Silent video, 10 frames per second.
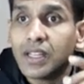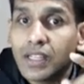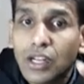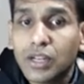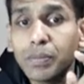
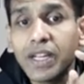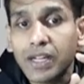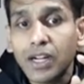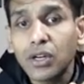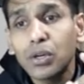Now, let me
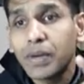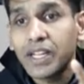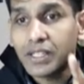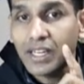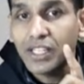conclude by
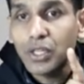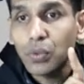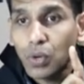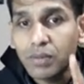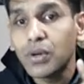telling you
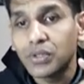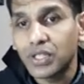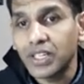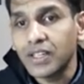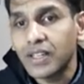one more
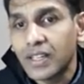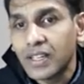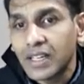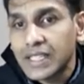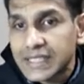thing.
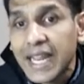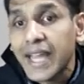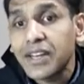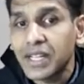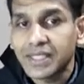
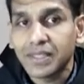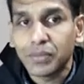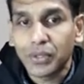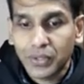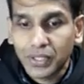Slant
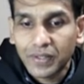asymptote.